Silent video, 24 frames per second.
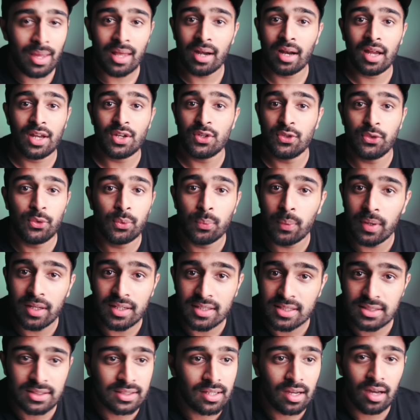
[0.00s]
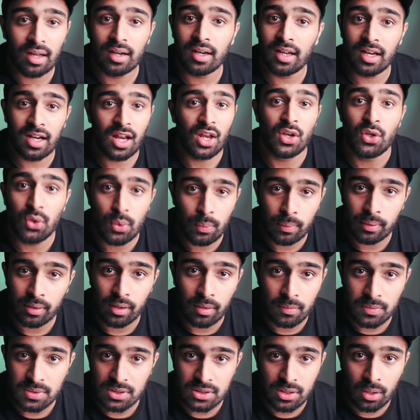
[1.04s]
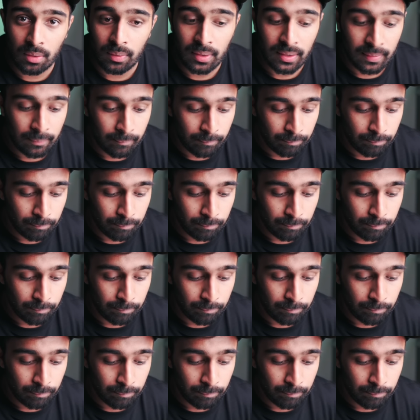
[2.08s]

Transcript: and I knew where to start and I knew where I was going.